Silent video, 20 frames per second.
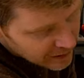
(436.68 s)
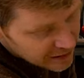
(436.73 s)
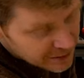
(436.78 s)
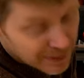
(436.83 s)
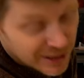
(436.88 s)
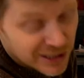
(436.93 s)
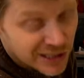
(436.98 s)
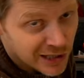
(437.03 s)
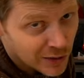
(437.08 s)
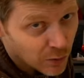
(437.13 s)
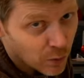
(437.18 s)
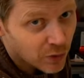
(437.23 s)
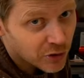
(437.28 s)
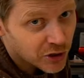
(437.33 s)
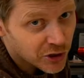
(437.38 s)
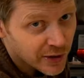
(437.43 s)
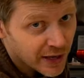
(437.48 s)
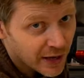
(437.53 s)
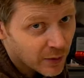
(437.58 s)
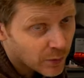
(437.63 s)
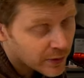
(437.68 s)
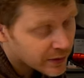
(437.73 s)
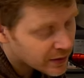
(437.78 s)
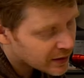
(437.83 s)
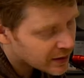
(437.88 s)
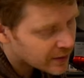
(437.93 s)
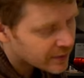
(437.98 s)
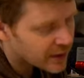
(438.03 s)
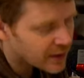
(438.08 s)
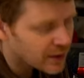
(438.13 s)
especially the one you get with
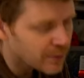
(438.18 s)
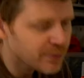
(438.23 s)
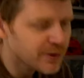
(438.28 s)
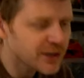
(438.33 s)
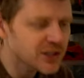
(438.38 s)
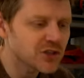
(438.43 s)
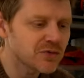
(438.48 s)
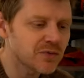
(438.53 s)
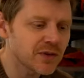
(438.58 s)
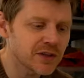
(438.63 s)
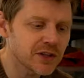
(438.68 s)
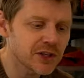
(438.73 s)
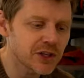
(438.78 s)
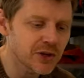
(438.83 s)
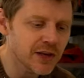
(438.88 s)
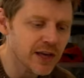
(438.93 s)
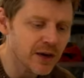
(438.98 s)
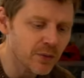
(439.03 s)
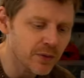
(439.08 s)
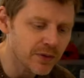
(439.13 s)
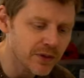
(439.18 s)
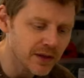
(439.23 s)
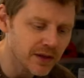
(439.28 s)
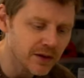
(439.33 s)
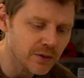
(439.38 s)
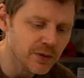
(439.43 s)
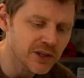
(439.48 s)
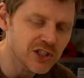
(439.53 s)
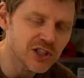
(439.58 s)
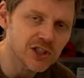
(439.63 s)
it, the compression ring that you get with
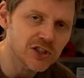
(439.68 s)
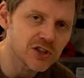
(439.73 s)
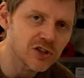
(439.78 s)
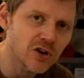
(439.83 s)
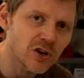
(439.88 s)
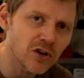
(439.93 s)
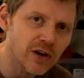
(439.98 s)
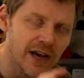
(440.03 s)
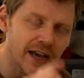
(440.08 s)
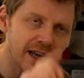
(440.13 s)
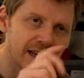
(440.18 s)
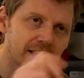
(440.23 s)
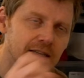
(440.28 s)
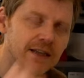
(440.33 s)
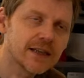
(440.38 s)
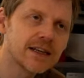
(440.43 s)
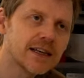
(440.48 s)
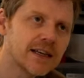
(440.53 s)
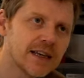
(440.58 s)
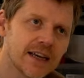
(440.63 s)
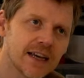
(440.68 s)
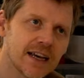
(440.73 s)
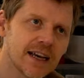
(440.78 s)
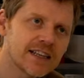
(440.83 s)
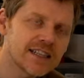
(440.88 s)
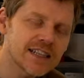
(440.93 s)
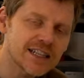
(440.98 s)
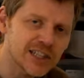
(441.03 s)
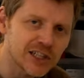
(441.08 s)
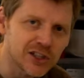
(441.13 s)
it, which is not a,
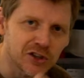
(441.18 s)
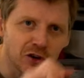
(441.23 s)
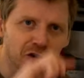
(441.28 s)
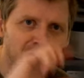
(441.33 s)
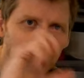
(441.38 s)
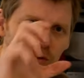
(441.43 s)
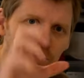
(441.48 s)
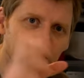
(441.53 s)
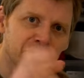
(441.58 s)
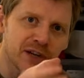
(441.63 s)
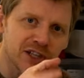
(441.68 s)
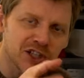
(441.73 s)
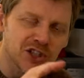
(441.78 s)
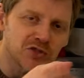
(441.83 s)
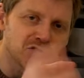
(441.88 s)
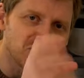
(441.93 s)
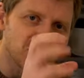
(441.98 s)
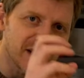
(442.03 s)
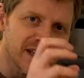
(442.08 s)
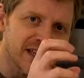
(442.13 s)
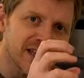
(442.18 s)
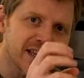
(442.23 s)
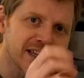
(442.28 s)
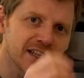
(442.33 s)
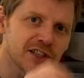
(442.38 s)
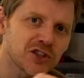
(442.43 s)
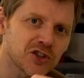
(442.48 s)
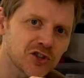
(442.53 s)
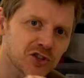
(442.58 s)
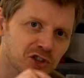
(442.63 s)
it's actually not a compression ring,
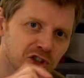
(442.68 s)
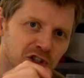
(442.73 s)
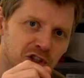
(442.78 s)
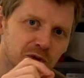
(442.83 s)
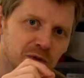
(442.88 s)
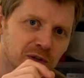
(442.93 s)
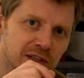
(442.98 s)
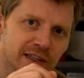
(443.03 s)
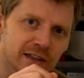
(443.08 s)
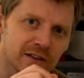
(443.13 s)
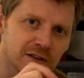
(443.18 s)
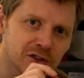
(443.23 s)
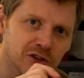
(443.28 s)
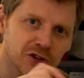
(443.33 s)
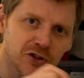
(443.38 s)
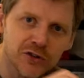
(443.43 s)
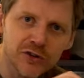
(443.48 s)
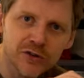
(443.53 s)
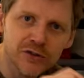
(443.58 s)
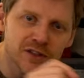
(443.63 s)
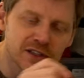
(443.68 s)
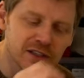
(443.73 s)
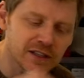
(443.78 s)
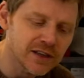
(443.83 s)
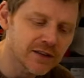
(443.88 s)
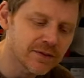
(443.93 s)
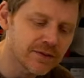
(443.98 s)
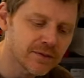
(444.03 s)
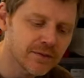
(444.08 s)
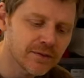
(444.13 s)
it's just two little screws
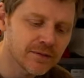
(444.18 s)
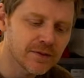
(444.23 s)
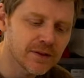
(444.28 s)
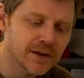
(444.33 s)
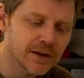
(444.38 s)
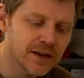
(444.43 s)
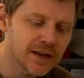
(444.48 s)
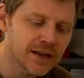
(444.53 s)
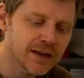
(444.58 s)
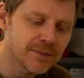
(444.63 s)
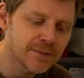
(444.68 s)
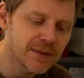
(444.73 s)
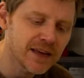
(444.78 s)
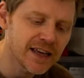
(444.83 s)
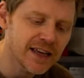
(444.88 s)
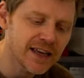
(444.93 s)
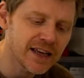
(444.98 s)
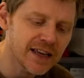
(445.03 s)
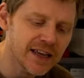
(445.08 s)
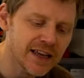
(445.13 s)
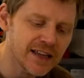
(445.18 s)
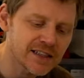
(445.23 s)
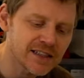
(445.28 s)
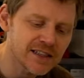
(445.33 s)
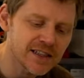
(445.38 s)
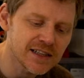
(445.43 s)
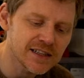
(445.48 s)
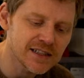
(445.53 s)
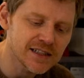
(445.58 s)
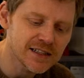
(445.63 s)
that hit
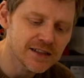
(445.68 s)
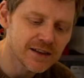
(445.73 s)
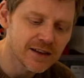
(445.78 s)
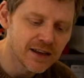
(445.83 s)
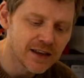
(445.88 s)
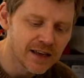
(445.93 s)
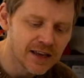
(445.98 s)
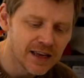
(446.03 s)
against this.